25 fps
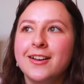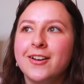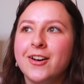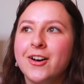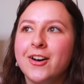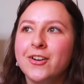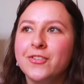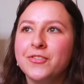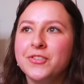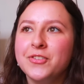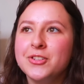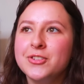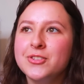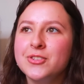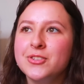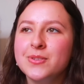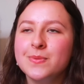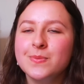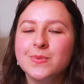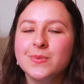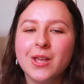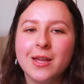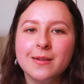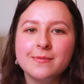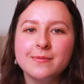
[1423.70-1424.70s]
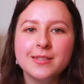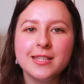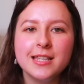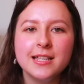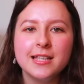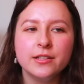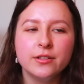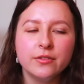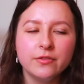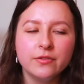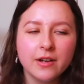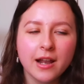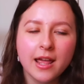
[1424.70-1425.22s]
often sometimes
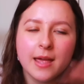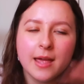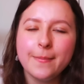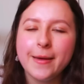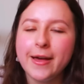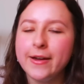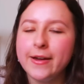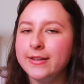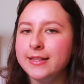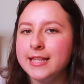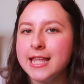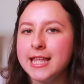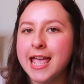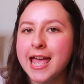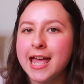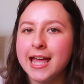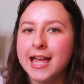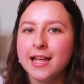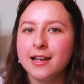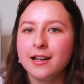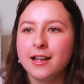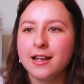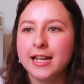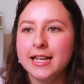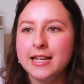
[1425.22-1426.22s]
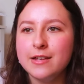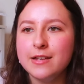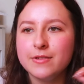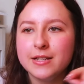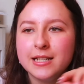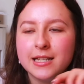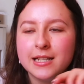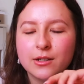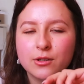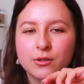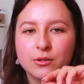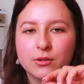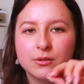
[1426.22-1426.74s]
things fly about in the air, like
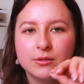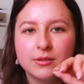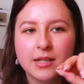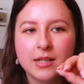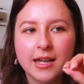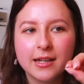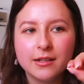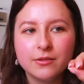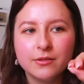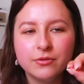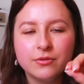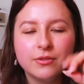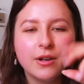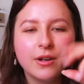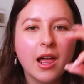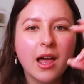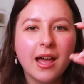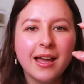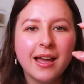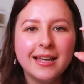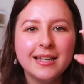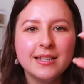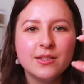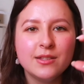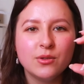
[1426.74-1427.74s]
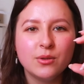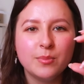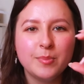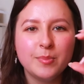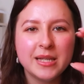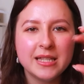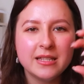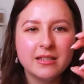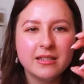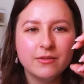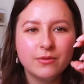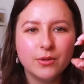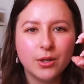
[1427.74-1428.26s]
even little like flies or
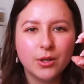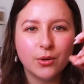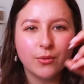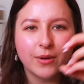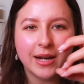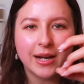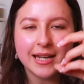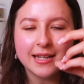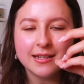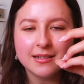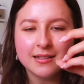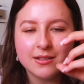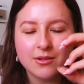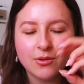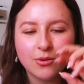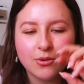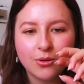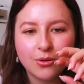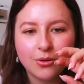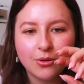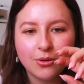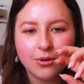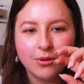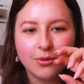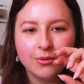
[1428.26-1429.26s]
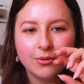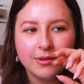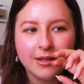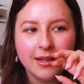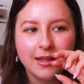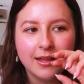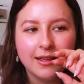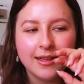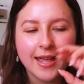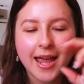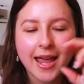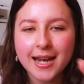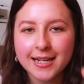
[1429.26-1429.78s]
bits of grit or
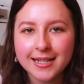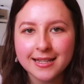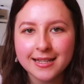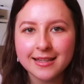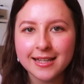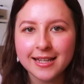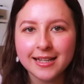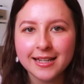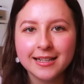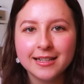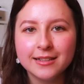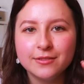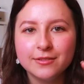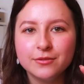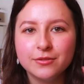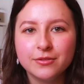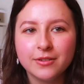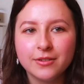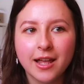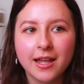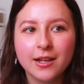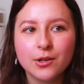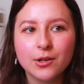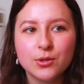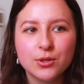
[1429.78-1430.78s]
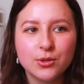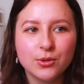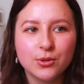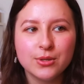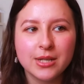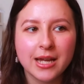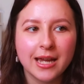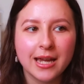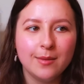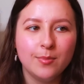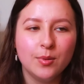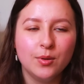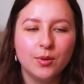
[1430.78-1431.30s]
anything can fly onto a
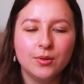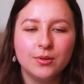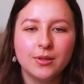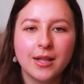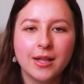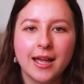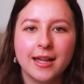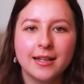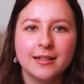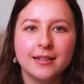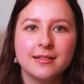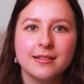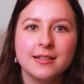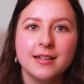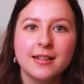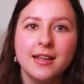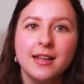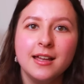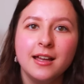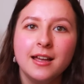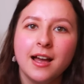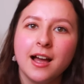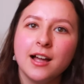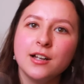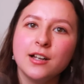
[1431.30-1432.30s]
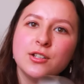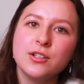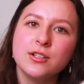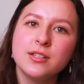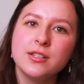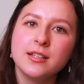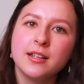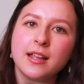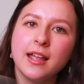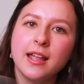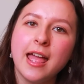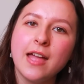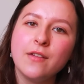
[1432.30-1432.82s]
table, and I
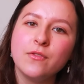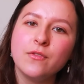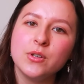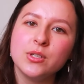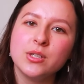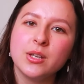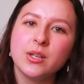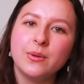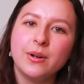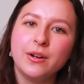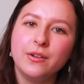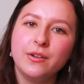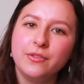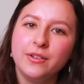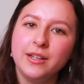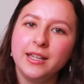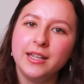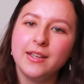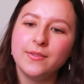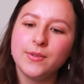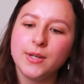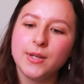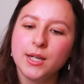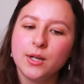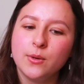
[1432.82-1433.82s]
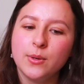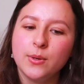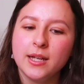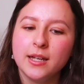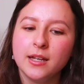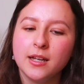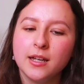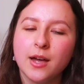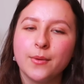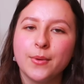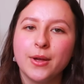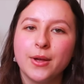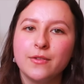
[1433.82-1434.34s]
just every so often give it a quick
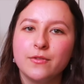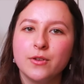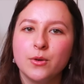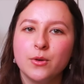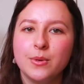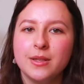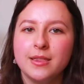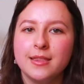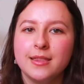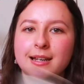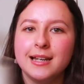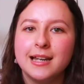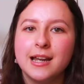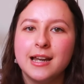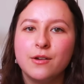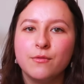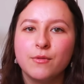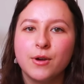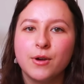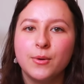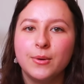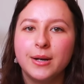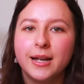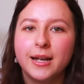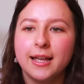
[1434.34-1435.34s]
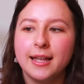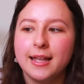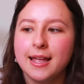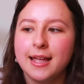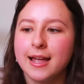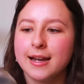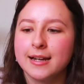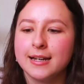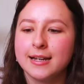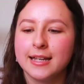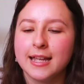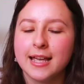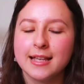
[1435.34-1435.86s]
go over with the lint roller
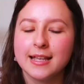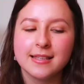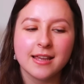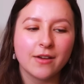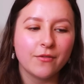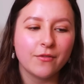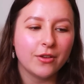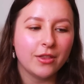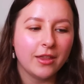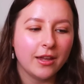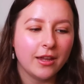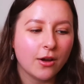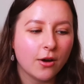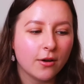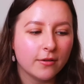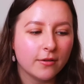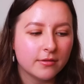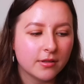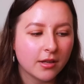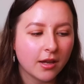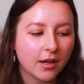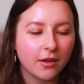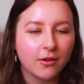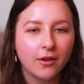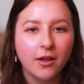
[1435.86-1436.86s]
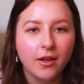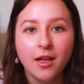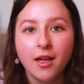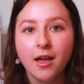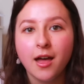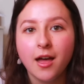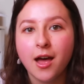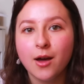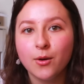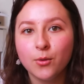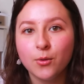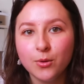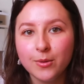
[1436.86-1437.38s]
and it gets everything off. So
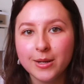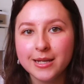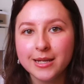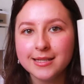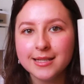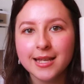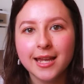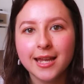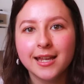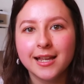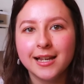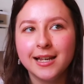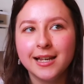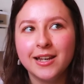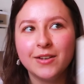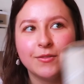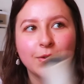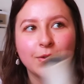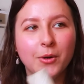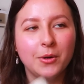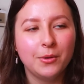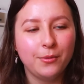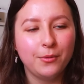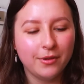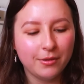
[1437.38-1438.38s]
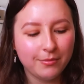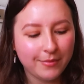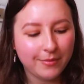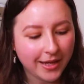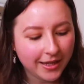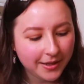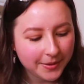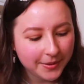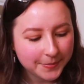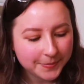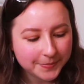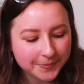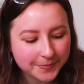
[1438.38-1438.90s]
I always take a lint roller with
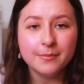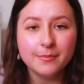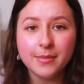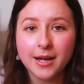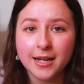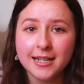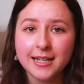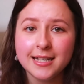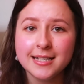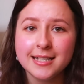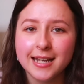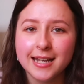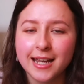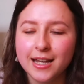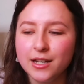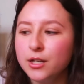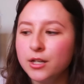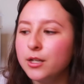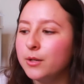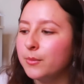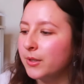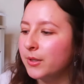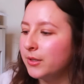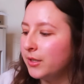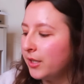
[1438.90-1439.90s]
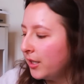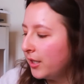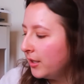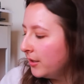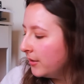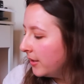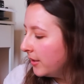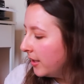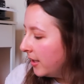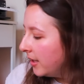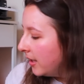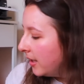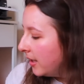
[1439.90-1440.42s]
me. Might need to get a new one though.